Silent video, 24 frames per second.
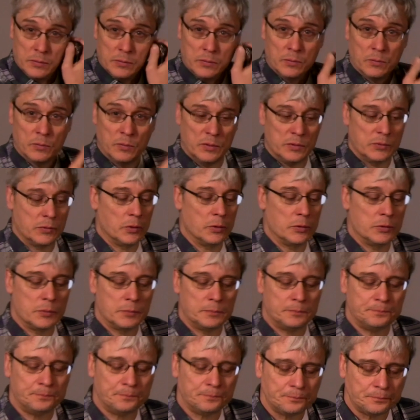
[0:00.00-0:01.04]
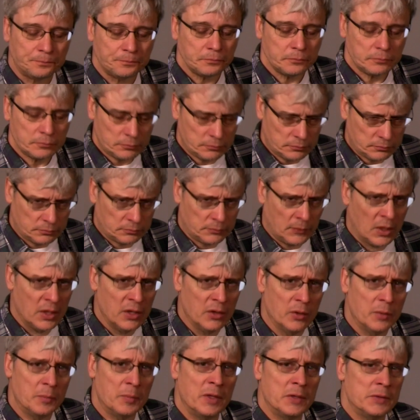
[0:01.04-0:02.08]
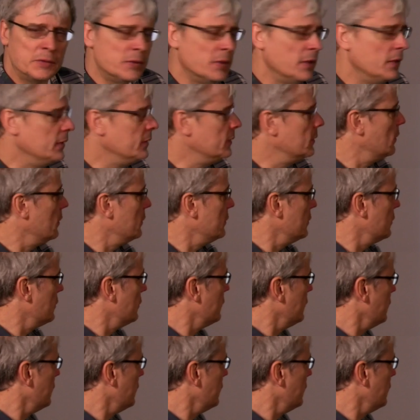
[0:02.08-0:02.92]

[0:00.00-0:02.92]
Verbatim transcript: to do research here at Penn State on your,